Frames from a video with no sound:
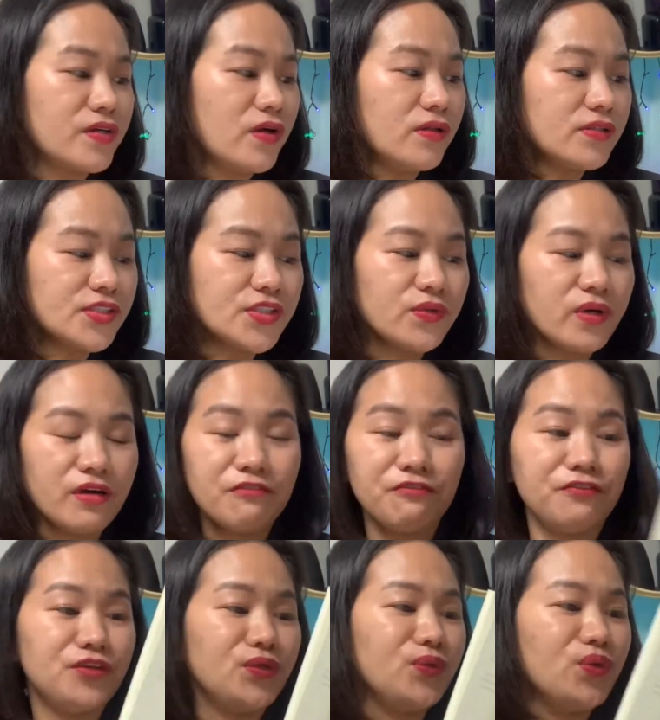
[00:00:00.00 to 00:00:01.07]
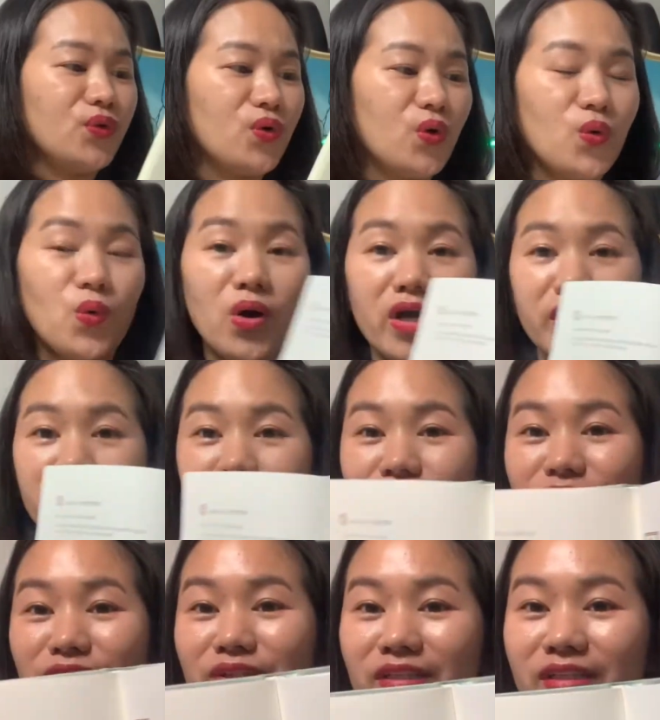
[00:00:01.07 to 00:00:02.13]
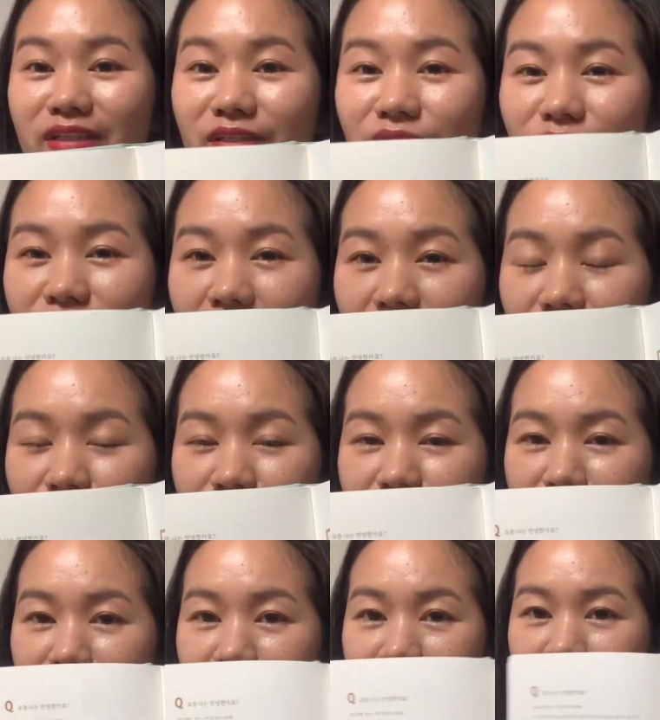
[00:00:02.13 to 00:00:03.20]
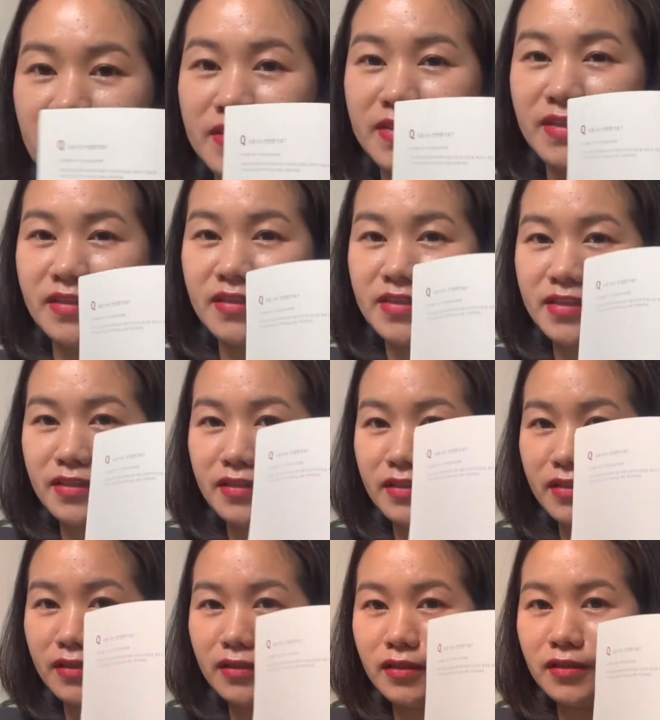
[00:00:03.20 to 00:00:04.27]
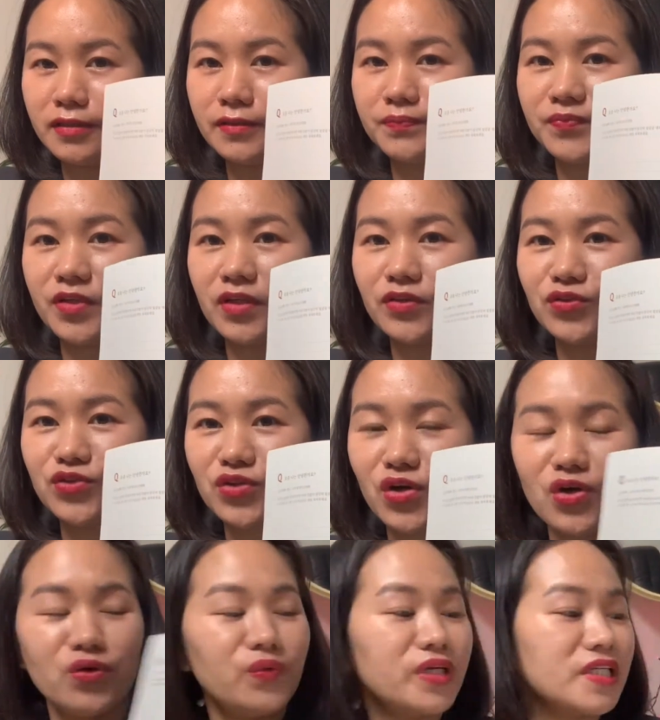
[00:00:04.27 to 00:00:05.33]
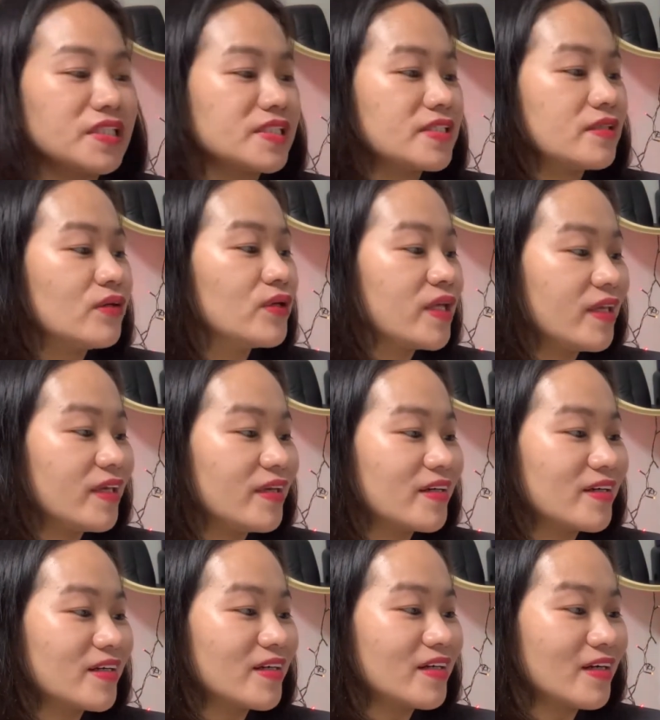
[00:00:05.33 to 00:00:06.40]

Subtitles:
are also a few quarterly or I think seasonal drawings here,